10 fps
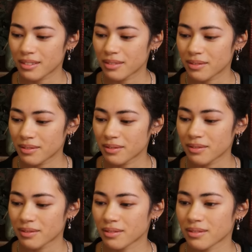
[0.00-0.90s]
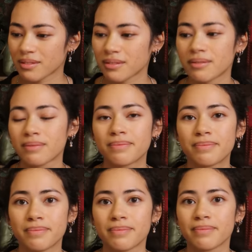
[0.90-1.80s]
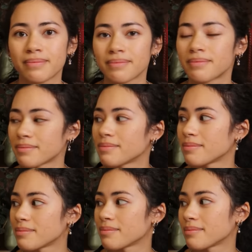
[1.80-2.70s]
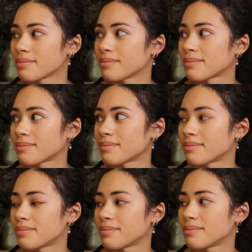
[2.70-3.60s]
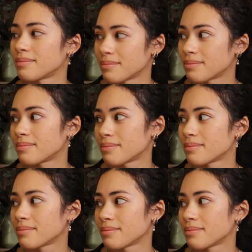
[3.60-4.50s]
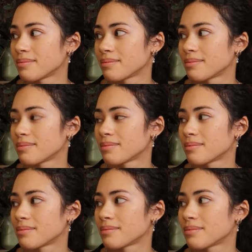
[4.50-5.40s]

(not speaking)